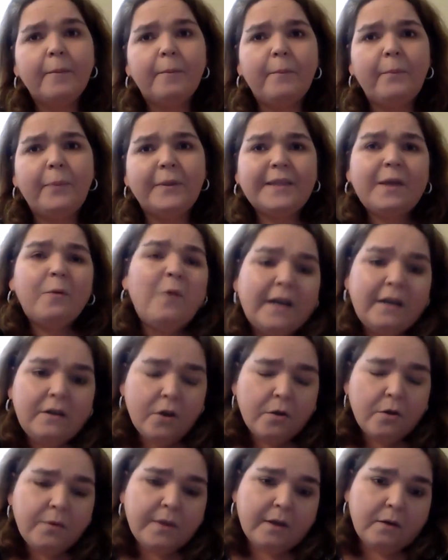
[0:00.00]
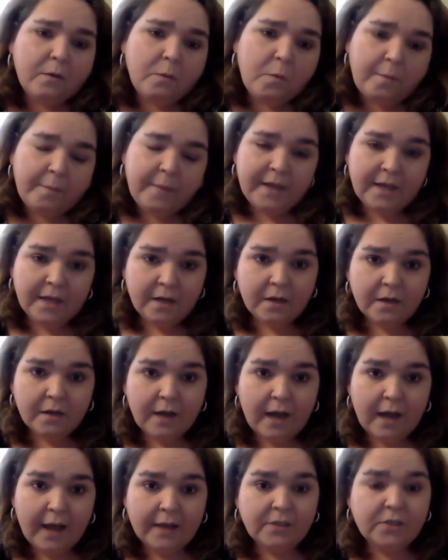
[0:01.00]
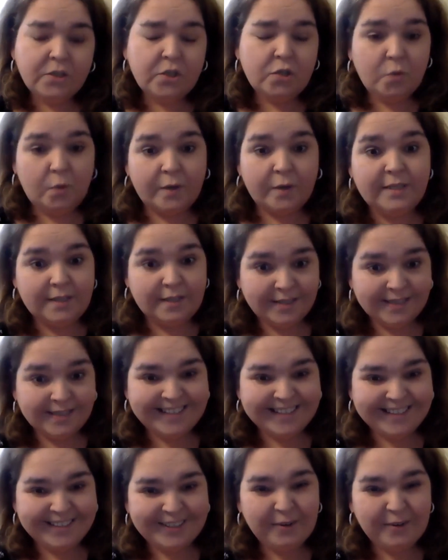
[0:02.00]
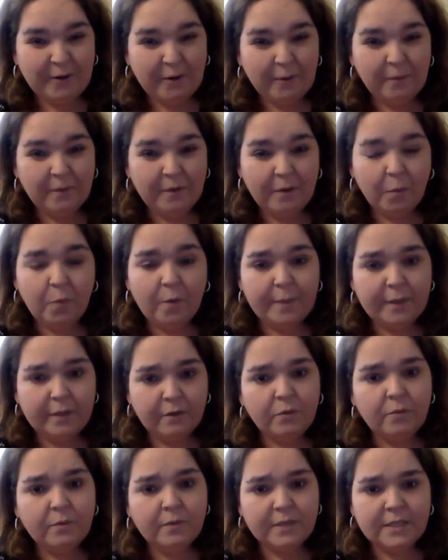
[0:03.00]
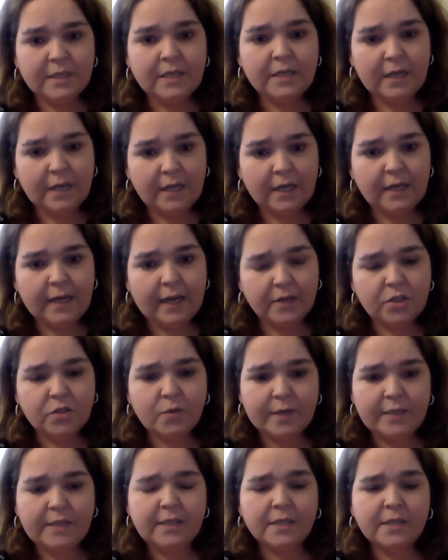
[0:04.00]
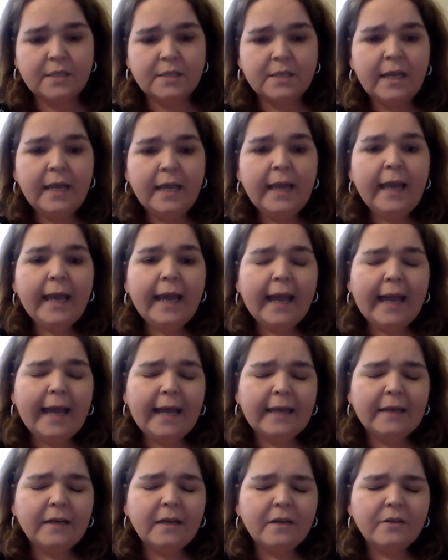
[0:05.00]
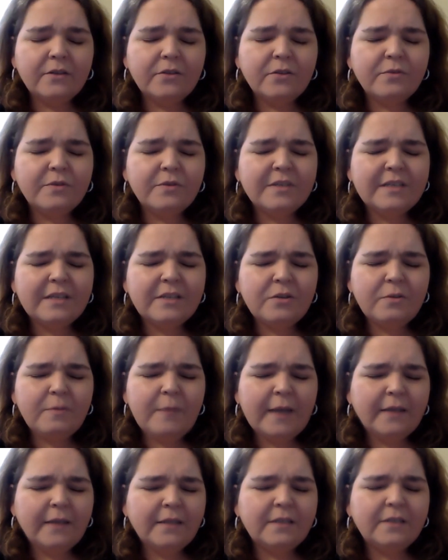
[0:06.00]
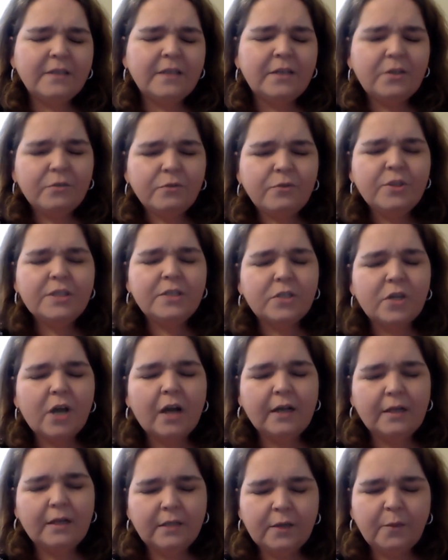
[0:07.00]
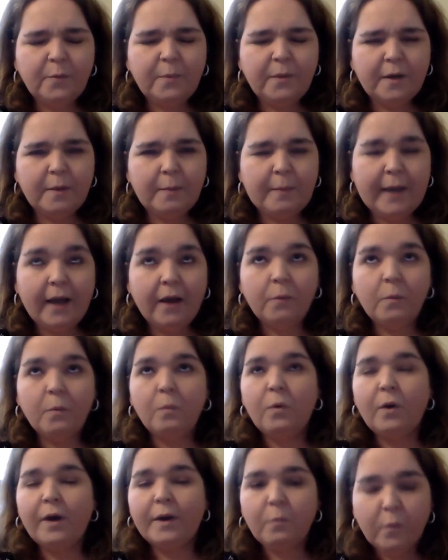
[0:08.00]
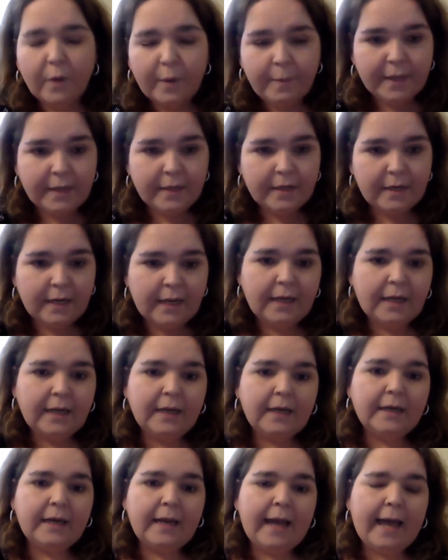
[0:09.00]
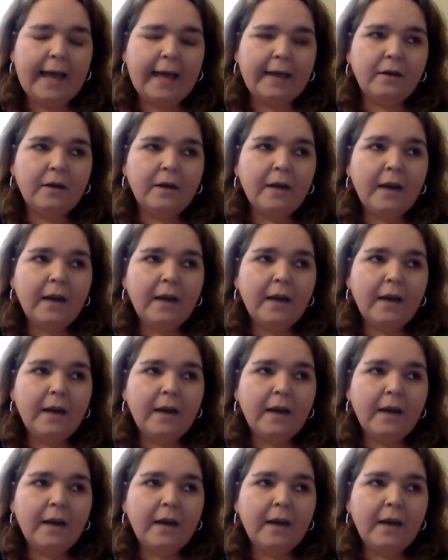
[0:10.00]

but they want to know that a woman has choices, a woman who is in need has choices. And so, Sister Magdalene, can you just talk a little bit about what women need, and